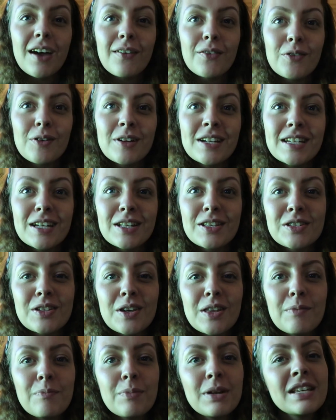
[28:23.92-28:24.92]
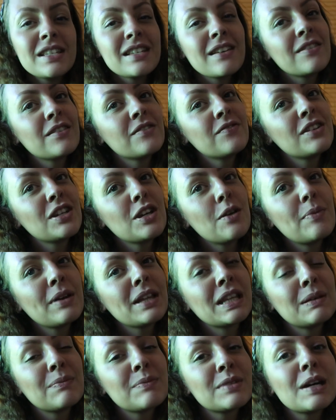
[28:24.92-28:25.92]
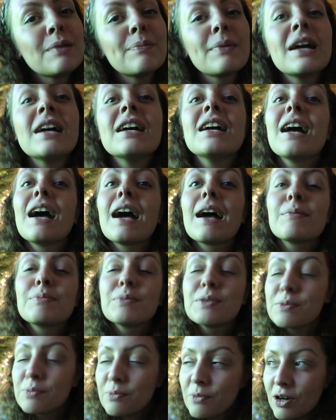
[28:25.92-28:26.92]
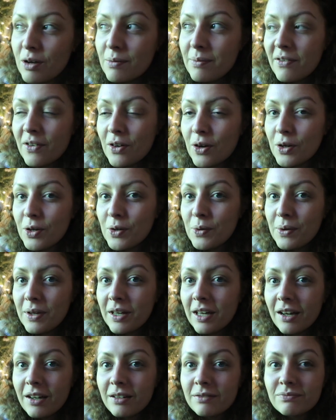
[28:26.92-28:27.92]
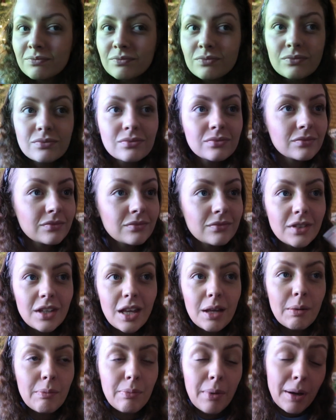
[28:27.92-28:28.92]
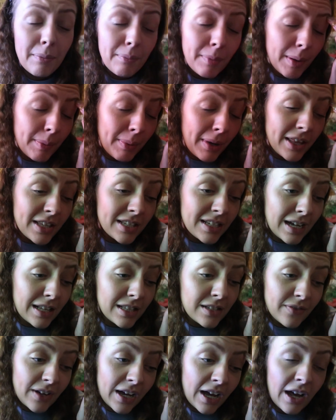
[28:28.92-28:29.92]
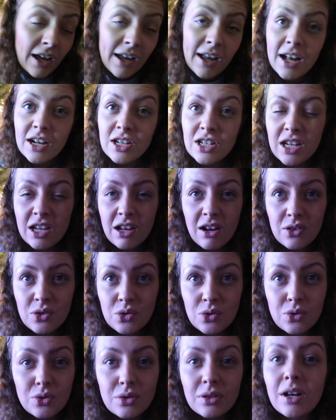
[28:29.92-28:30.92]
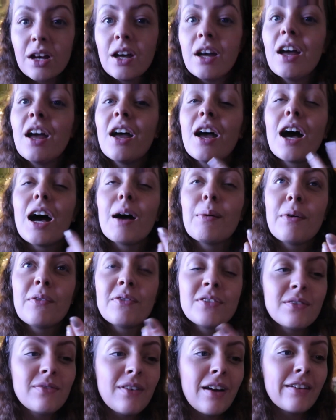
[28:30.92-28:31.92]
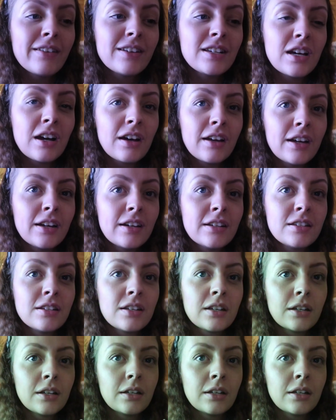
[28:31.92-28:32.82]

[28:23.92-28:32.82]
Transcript: you haven't already done so then please give this video a big thumbs up and subscribe if you're new here but, but by the sounds of it i actually can't talk i'm obviously very tired